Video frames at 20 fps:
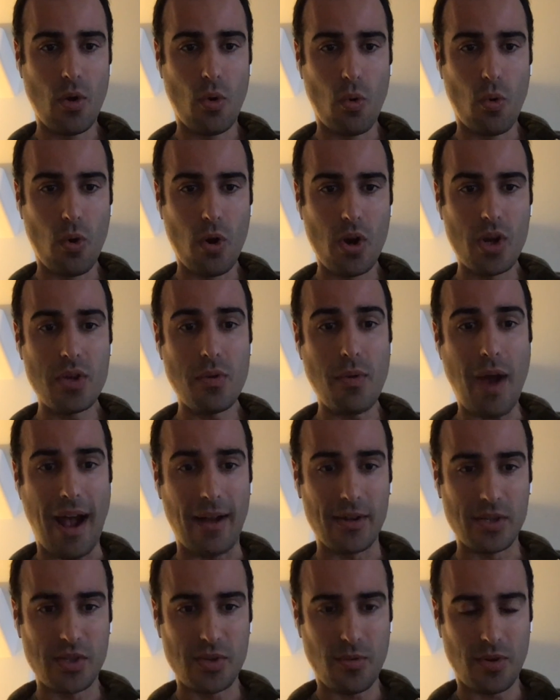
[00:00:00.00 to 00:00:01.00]
or you
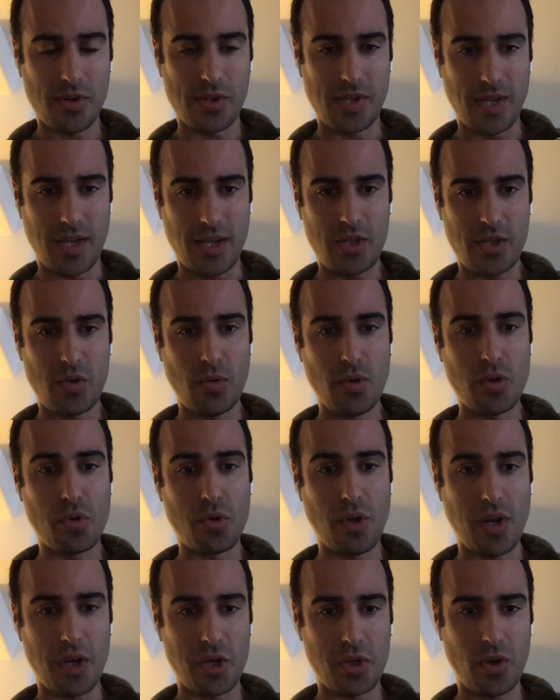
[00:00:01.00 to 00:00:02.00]
outsource it to a
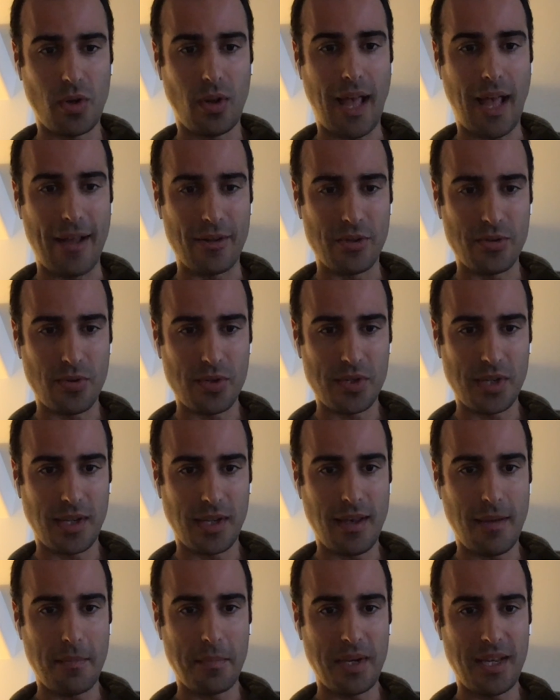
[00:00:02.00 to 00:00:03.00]
traditional outsourcing
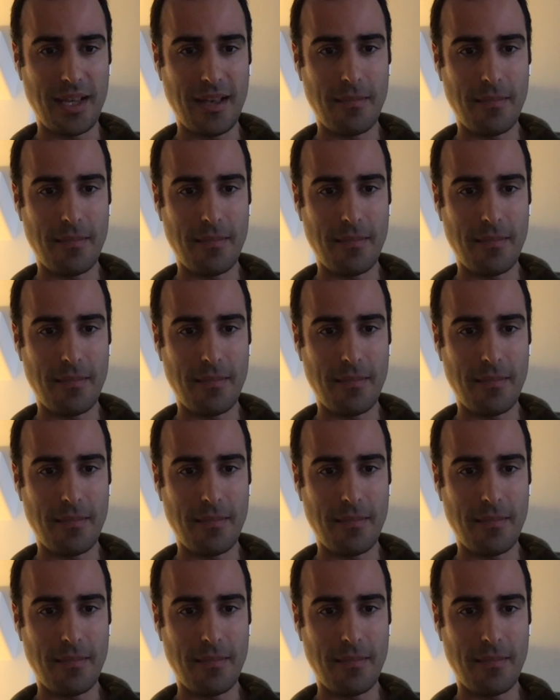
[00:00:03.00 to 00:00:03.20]
company,